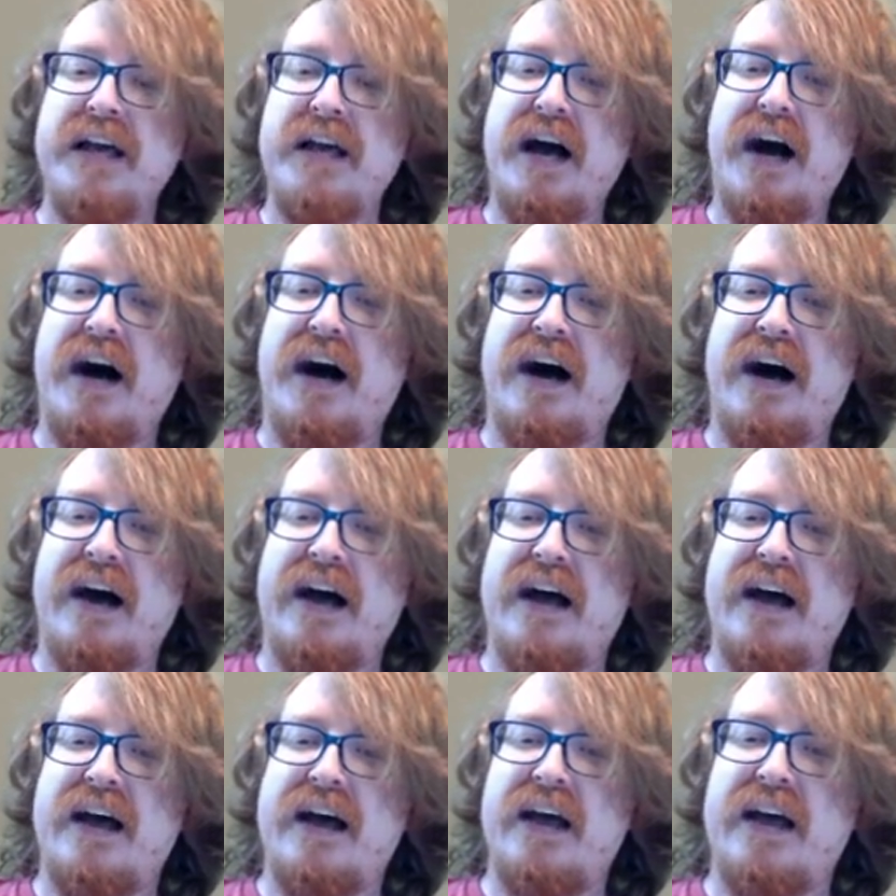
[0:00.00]

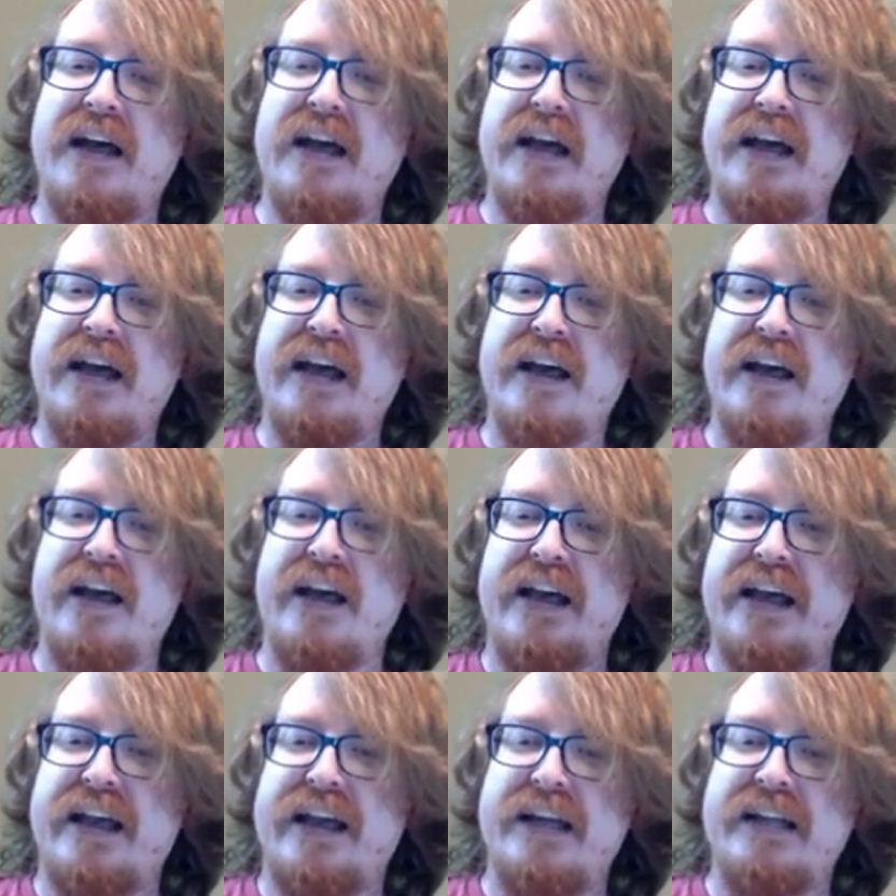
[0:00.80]

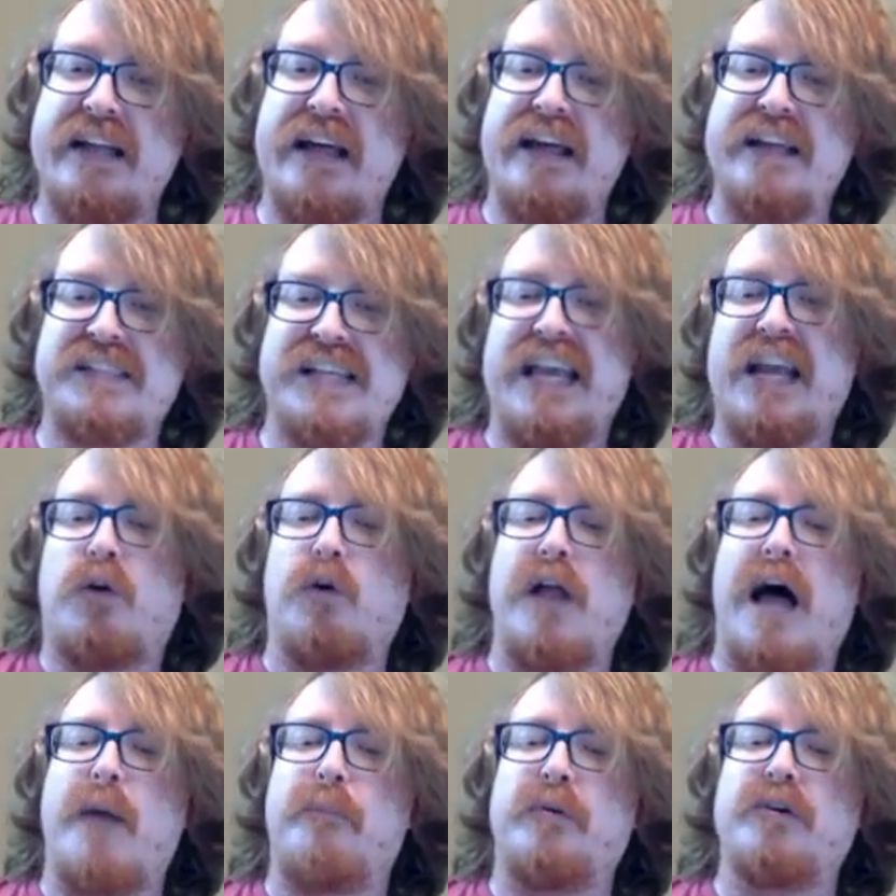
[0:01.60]
it's equal
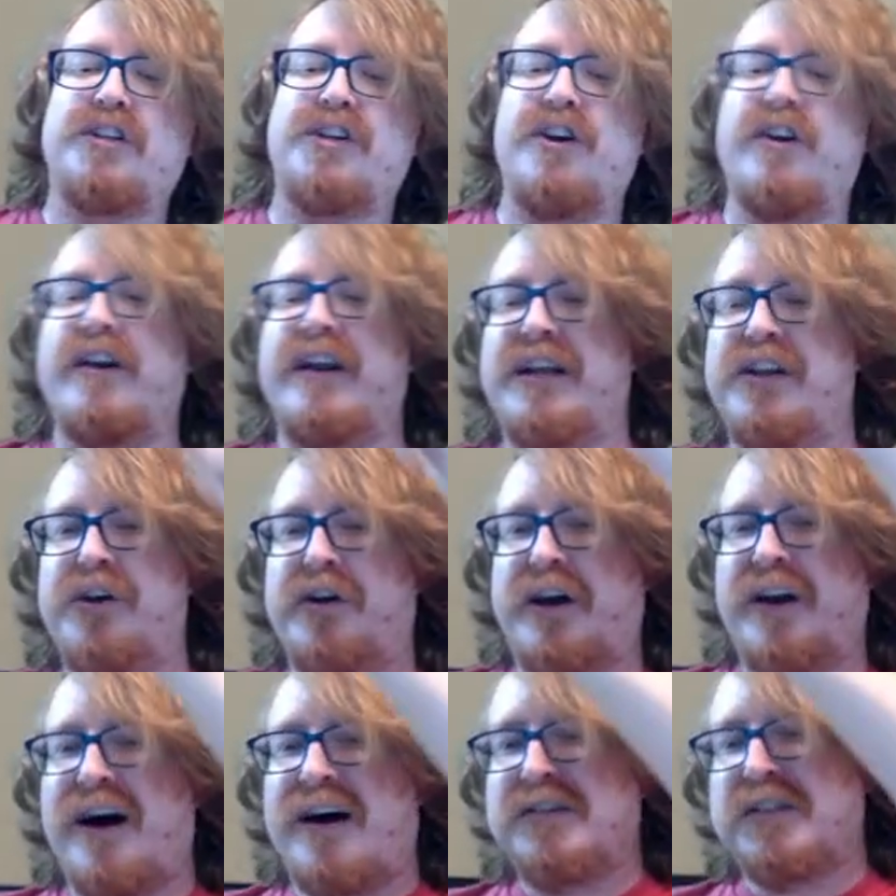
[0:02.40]
opportunity. You
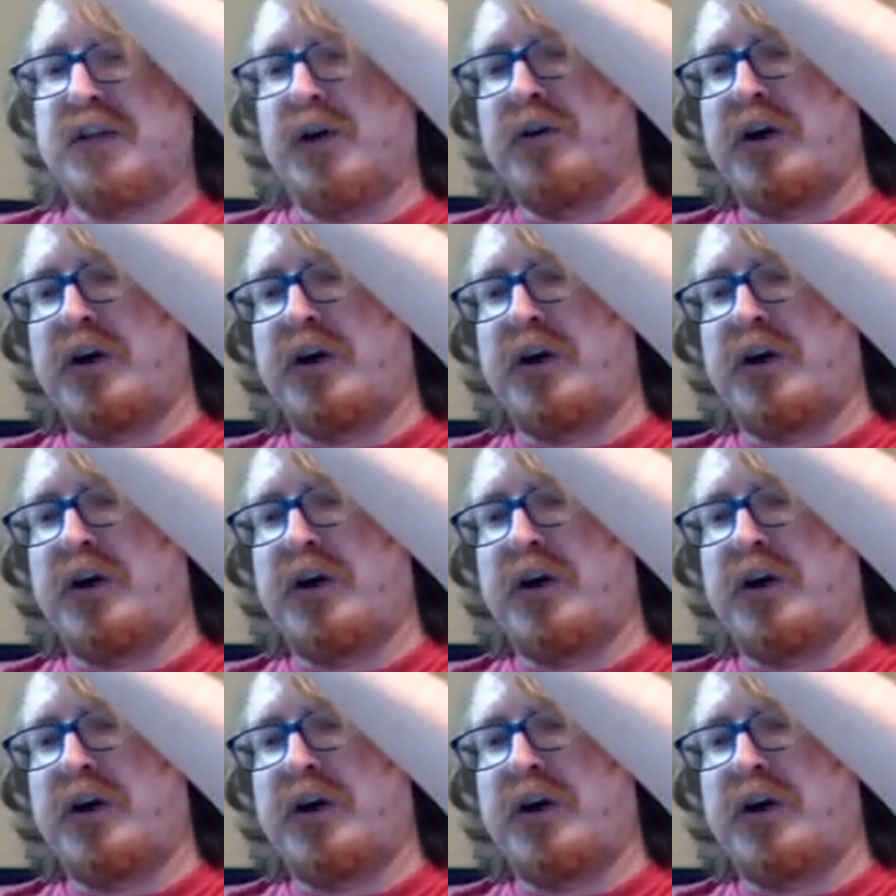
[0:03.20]
could also